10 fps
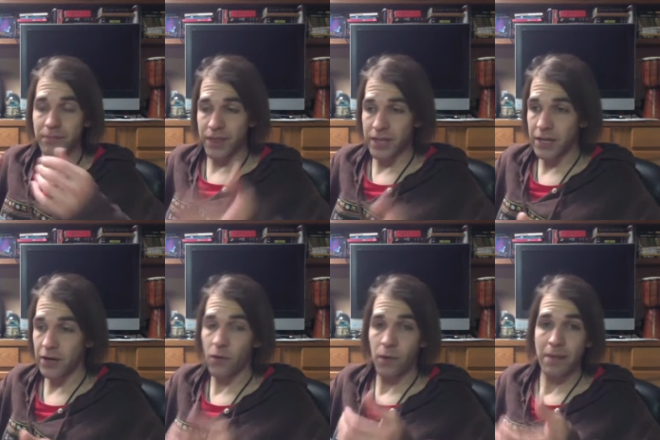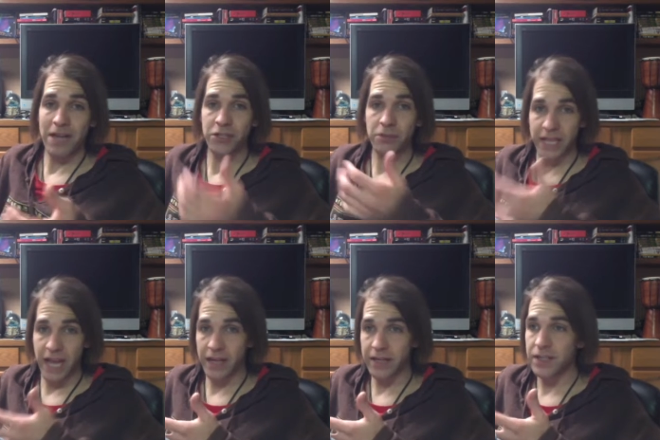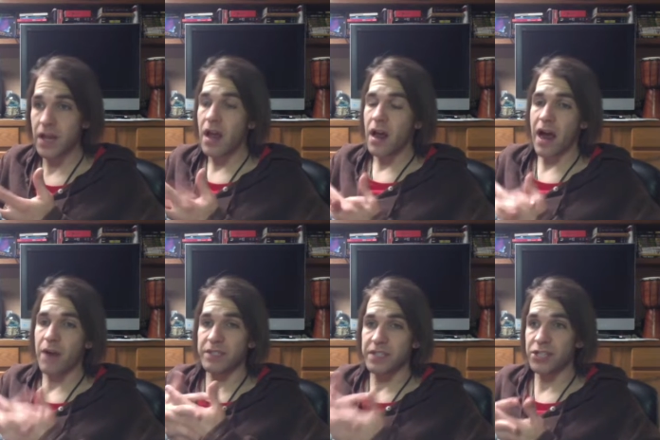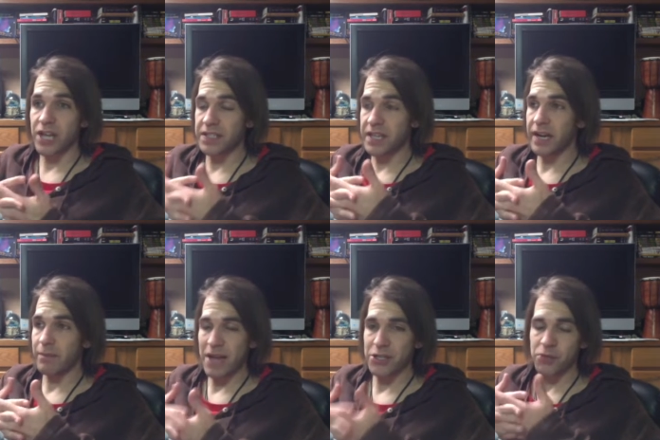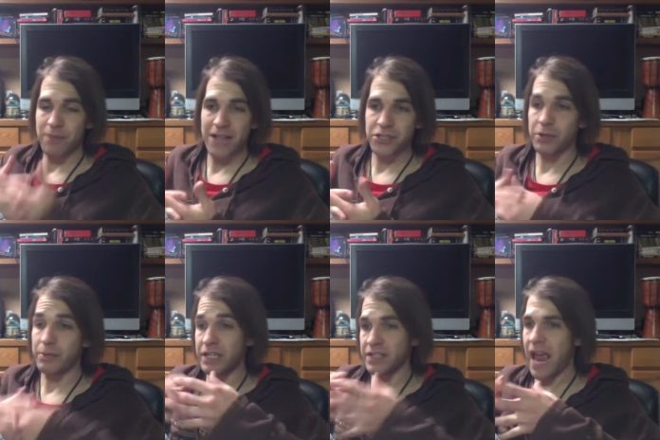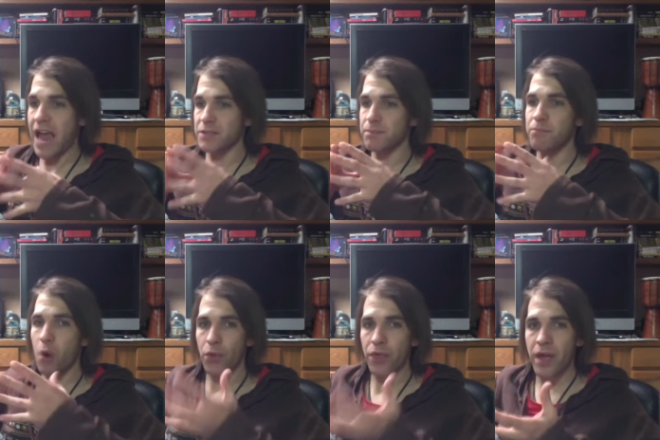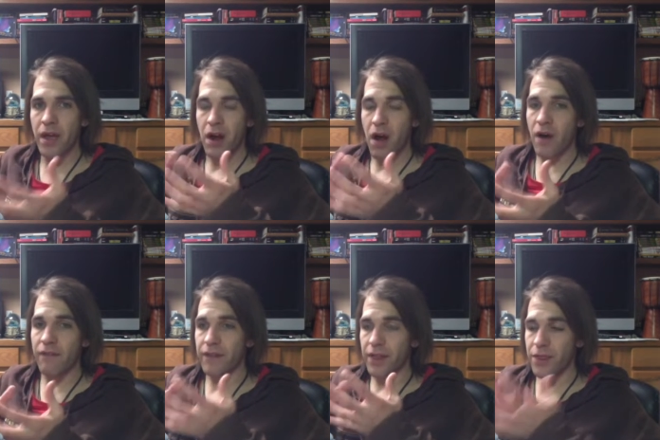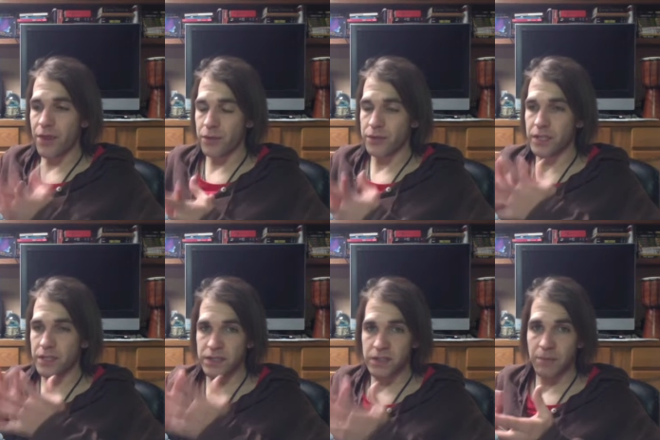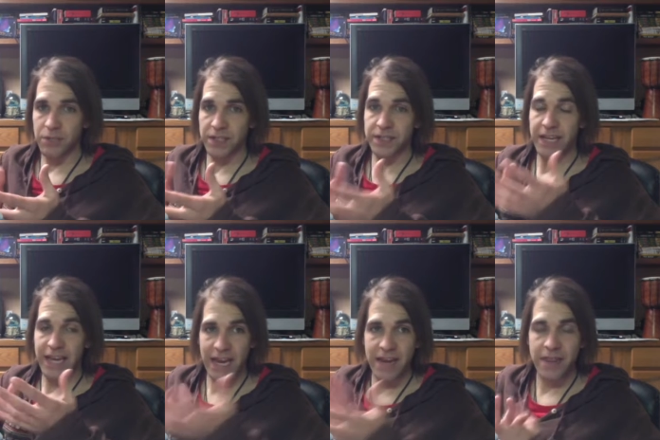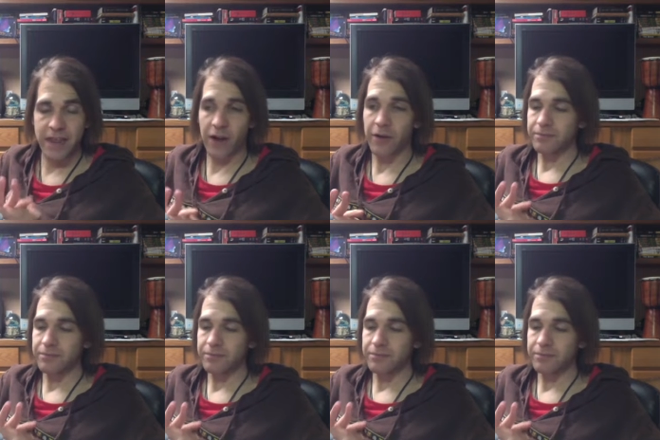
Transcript: theater or magical mechanics i would suggest getting magical mastery because it has both of those subjects in there